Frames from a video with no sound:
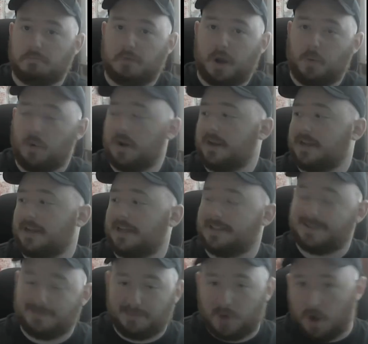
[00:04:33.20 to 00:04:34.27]
I want to
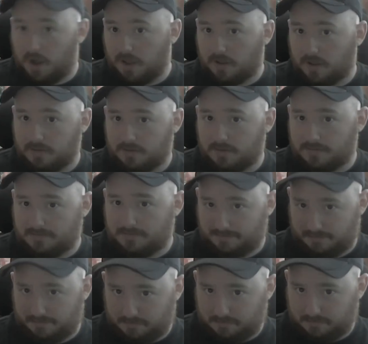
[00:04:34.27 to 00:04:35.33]
get them all
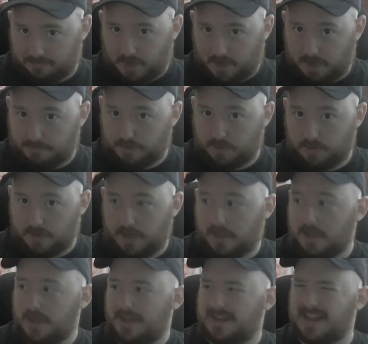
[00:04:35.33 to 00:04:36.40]
on Blu-ray.
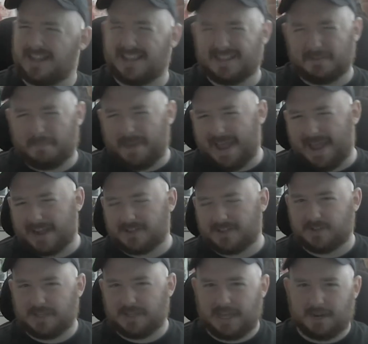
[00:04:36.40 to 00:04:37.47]
Not like the pack,
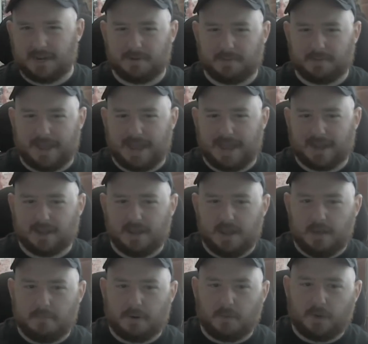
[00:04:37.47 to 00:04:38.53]
because you can get them in a pack,
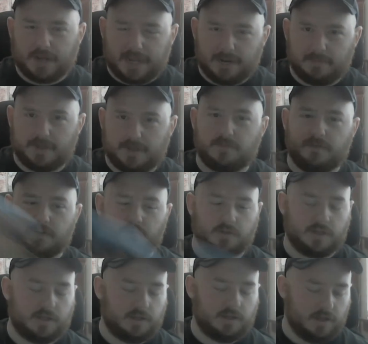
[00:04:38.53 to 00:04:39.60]
but I want to get them
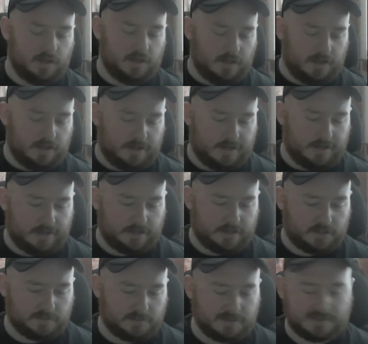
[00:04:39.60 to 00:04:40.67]
individually,
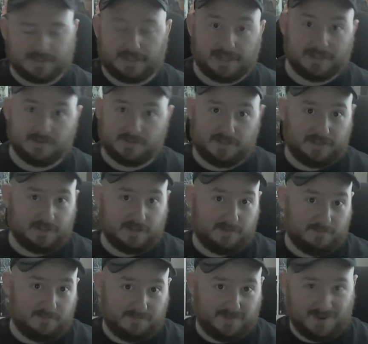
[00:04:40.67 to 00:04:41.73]
just because I like seeing
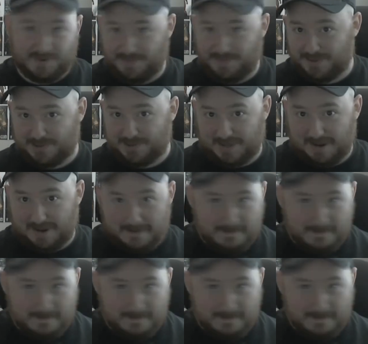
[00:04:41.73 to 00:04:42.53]
them individually